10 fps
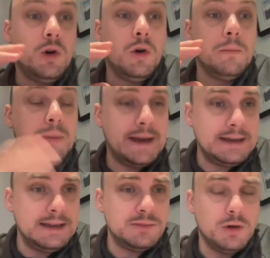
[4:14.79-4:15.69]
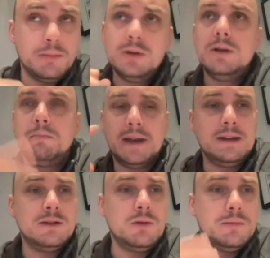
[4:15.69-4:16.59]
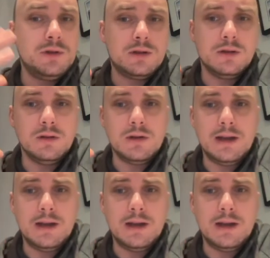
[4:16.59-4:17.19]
on PancakeSwap. PancakeSwap, you can,